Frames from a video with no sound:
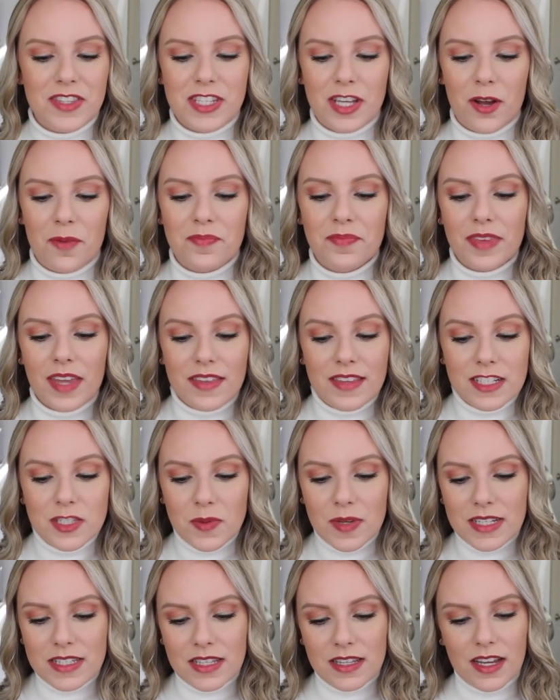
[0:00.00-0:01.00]
So
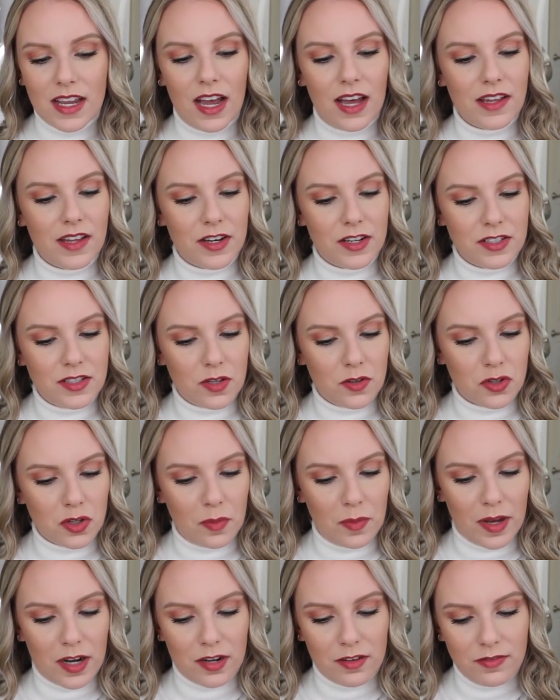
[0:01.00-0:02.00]
this one is in the color
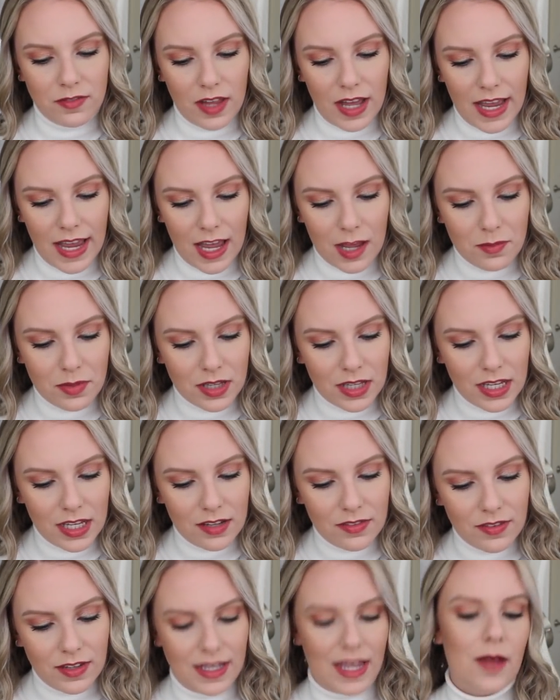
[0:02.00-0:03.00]
Social Butterfly, I believe.